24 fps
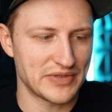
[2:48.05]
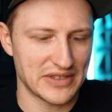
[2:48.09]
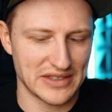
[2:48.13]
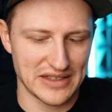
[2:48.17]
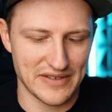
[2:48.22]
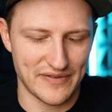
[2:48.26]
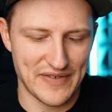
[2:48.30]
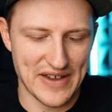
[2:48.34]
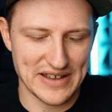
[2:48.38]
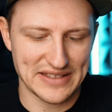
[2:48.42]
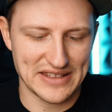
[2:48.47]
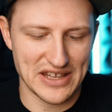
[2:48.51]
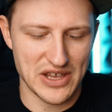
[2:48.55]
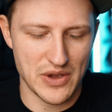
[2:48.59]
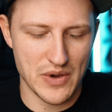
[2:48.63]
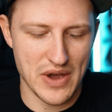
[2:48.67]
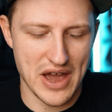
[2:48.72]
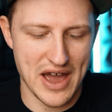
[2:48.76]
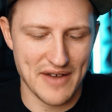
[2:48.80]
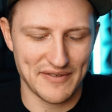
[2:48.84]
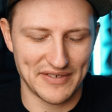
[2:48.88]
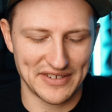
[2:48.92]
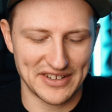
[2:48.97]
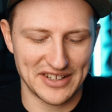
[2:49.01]
The fact that you
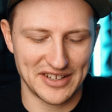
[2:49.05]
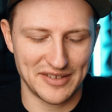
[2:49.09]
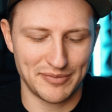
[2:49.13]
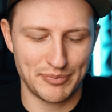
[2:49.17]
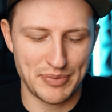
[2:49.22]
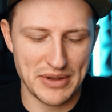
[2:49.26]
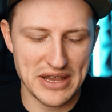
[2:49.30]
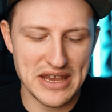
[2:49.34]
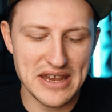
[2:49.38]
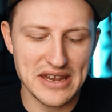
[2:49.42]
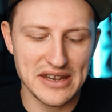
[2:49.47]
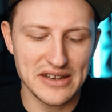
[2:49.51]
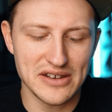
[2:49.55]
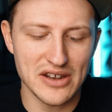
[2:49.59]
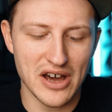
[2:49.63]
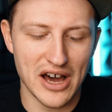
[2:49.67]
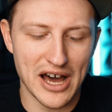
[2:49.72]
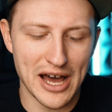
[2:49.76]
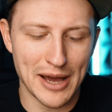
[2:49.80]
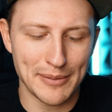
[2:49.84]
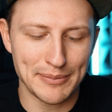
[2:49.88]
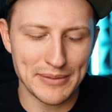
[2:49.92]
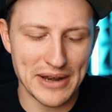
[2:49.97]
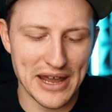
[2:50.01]
have a speed
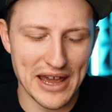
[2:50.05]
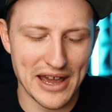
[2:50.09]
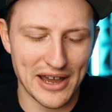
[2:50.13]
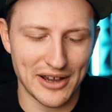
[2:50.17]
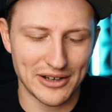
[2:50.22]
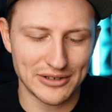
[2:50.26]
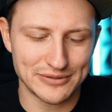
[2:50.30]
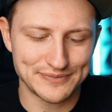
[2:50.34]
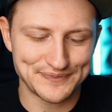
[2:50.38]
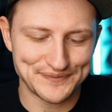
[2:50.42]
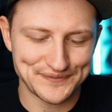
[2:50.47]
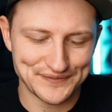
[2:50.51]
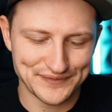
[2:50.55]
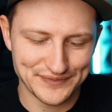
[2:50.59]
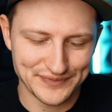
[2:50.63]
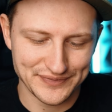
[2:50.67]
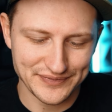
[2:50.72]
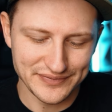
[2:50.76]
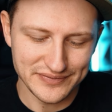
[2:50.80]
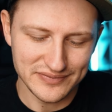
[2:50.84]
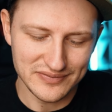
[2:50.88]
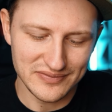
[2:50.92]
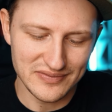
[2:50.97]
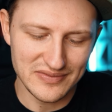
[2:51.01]
knob now
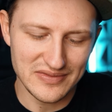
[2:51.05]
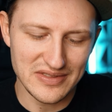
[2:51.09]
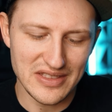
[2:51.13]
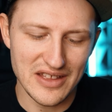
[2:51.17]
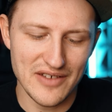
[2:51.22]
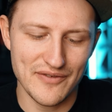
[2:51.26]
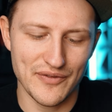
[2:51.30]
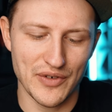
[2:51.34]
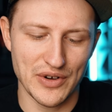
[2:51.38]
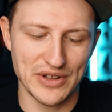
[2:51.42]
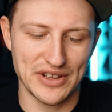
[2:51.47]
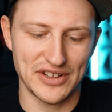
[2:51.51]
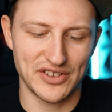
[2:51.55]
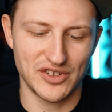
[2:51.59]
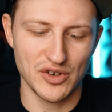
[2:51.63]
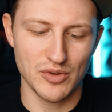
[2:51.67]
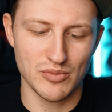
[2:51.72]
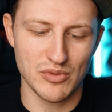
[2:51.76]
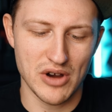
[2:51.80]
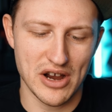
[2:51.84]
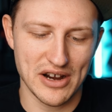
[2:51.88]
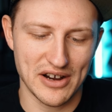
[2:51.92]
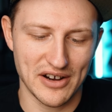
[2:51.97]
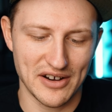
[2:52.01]
for the
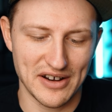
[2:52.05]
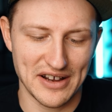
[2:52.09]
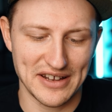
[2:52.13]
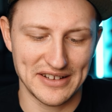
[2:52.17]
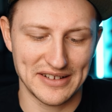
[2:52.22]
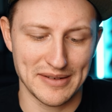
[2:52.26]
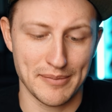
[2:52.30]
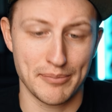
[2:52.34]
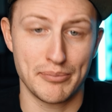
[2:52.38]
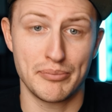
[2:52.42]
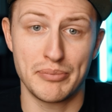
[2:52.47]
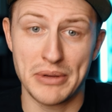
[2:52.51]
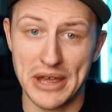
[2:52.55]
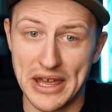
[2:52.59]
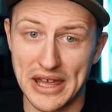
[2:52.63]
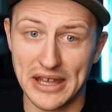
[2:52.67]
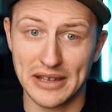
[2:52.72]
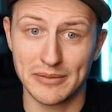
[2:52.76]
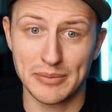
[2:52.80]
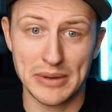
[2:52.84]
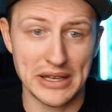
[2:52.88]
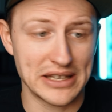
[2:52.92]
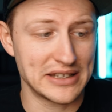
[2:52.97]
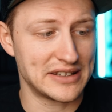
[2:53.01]
zoom rocker is a big, big